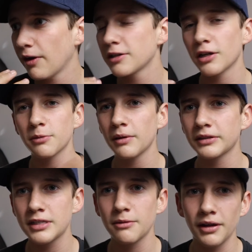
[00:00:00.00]
I talked about
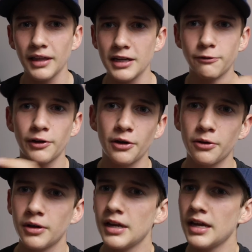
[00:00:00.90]
this in my last
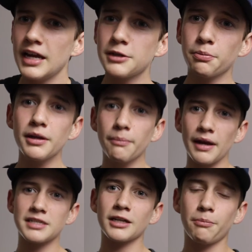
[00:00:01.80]
video. It's pretty
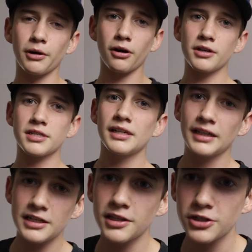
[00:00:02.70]
basic, but honestly, it
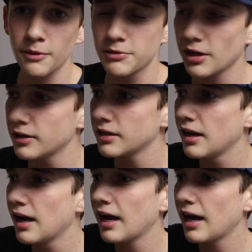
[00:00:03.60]
gets the job done.